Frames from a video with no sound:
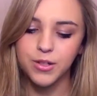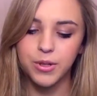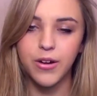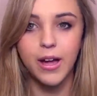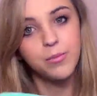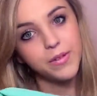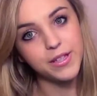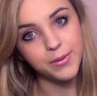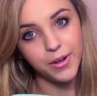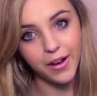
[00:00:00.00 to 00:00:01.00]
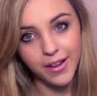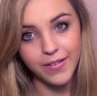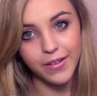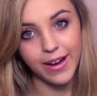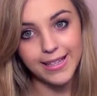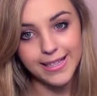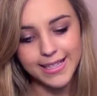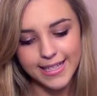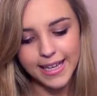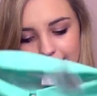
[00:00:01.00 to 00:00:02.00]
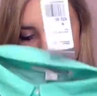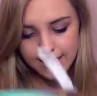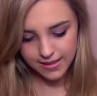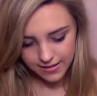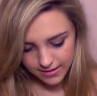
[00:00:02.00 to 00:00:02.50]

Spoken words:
So I'm gonna go ahead and put this one on, and you guys can see it.